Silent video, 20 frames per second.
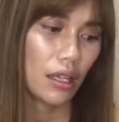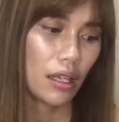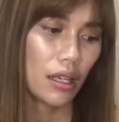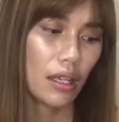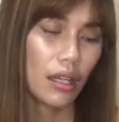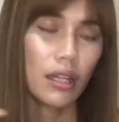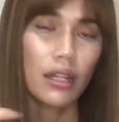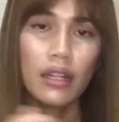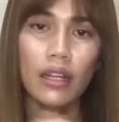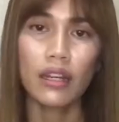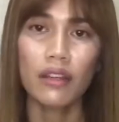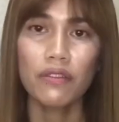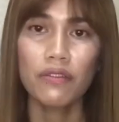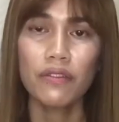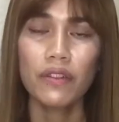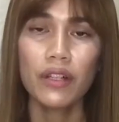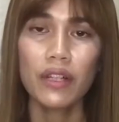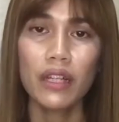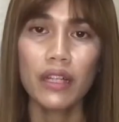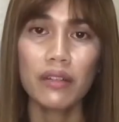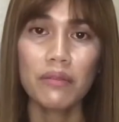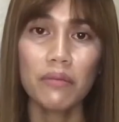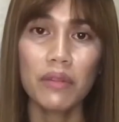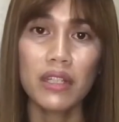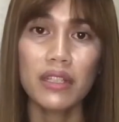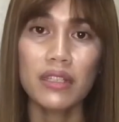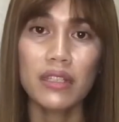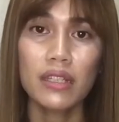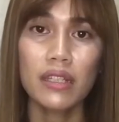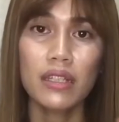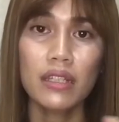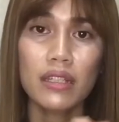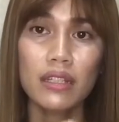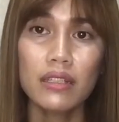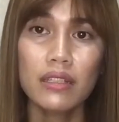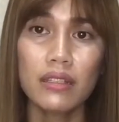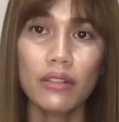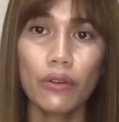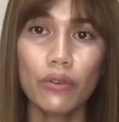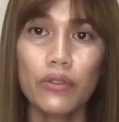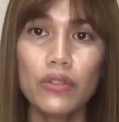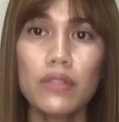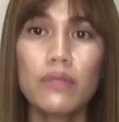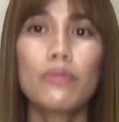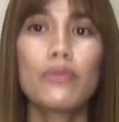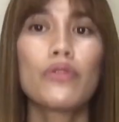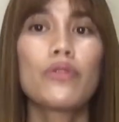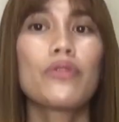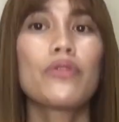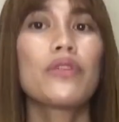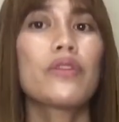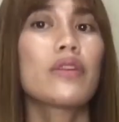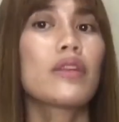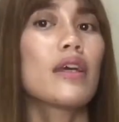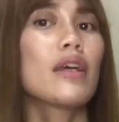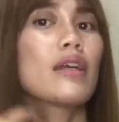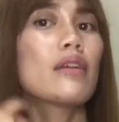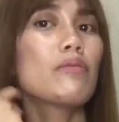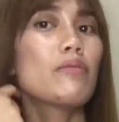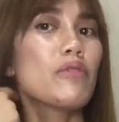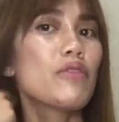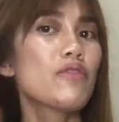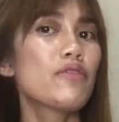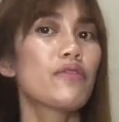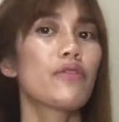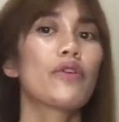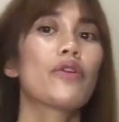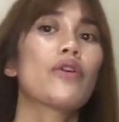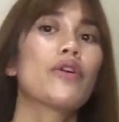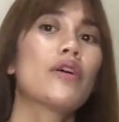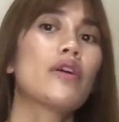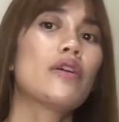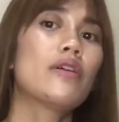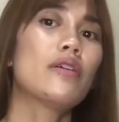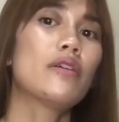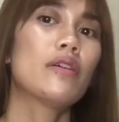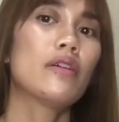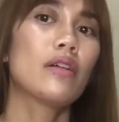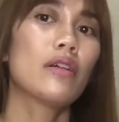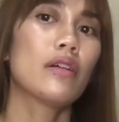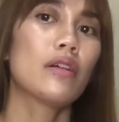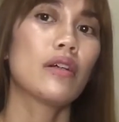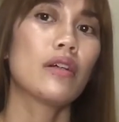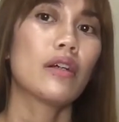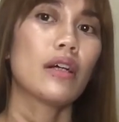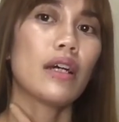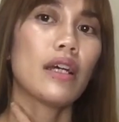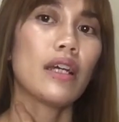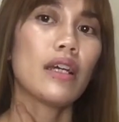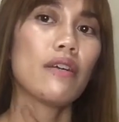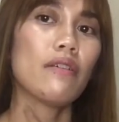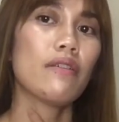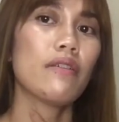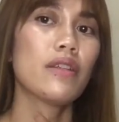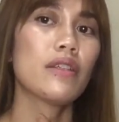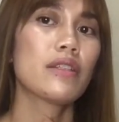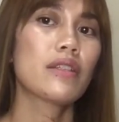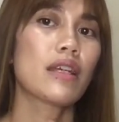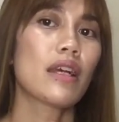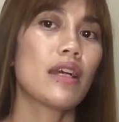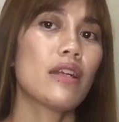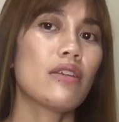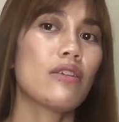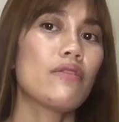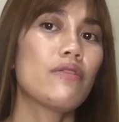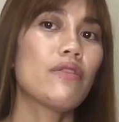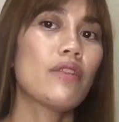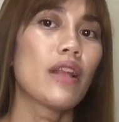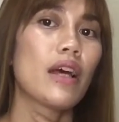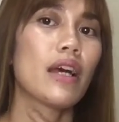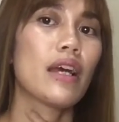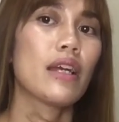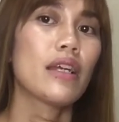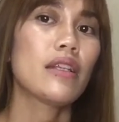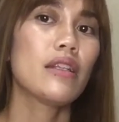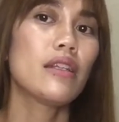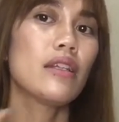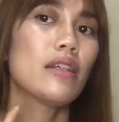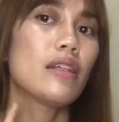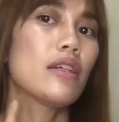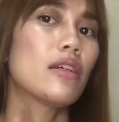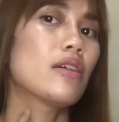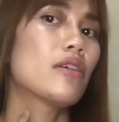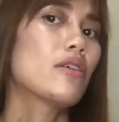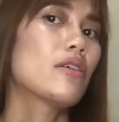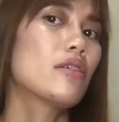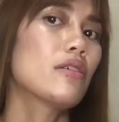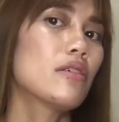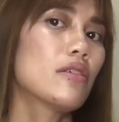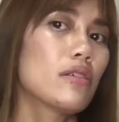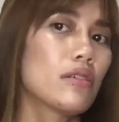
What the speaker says: And I feel like my skin is so smooth. And before, I have this kind of line here.